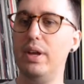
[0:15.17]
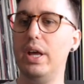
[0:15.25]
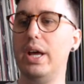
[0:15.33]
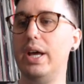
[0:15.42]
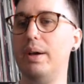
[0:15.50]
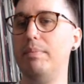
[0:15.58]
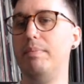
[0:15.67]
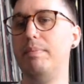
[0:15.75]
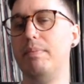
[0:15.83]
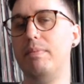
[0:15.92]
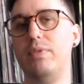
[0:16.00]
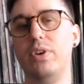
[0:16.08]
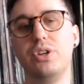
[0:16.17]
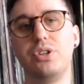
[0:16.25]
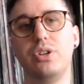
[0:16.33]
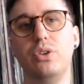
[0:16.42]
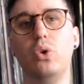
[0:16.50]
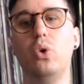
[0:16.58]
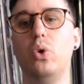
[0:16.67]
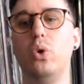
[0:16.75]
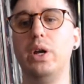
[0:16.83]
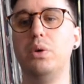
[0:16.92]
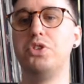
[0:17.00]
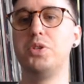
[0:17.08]
um, version or
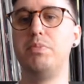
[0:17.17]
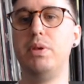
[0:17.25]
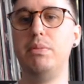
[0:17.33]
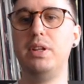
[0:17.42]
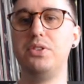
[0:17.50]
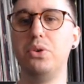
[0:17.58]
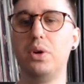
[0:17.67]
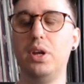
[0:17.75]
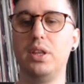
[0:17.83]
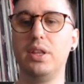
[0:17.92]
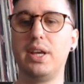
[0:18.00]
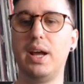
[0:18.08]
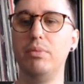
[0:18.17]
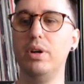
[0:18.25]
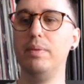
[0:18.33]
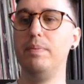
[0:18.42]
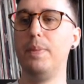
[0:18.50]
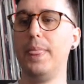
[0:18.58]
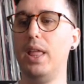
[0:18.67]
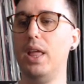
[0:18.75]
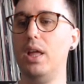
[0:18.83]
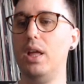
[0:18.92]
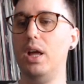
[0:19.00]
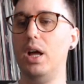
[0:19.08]
it will just be me talking at the camera
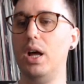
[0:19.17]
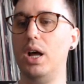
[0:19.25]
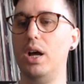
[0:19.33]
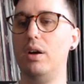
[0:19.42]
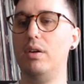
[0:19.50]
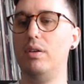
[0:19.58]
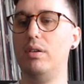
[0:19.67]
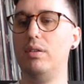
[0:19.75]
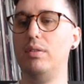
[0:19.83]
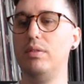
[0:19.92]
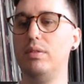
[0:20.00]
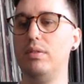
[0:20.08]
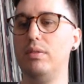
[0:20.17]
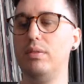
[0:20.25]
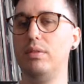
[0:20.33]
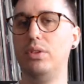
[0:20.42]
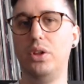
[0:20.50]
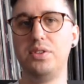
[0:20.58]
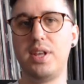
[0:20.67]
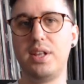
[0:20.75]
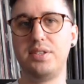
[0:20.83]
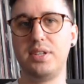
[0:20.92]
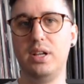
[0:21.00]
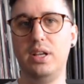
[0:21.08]
uh,
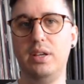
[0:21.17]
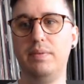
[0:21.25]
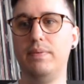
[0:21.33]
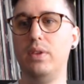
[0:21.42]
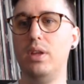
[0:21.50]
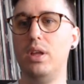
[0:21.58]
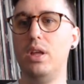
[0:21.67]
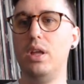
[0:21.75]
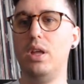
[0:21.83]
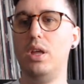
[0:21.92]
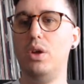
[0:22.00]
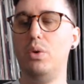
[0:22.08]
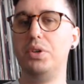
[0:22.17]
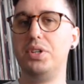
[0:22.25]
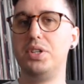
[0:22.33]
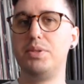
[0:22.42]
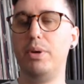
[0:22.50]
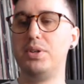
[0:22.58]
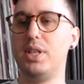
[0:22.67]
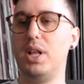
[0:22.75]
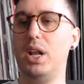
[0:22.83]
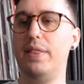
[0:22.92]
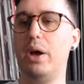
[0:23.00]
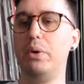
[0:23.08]
nonsensically, which is most
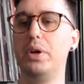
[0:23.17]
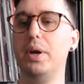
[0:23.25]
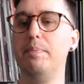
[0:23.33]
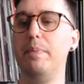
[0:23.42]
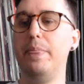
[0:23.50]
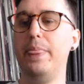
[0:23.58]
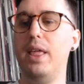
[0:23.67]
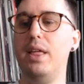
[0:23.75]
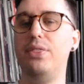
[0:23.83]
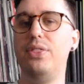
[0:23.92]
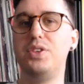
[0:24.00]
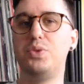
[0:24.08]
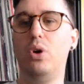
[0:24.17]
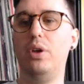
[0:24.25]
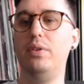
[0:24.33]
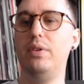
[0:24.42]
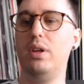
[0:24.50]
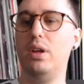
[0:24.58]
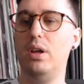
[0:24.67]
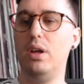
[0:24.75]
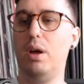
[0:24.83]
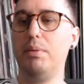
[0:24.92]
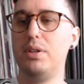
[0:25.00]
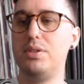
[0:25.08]
likely the outcome. This one
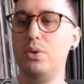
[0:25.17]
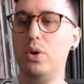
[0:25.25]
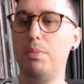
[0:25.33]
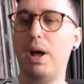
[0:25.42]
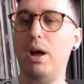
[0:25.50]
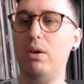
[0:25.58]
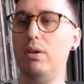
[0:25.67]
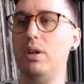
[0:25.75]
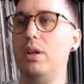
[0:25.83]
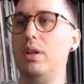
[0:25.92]
I'm going to talk about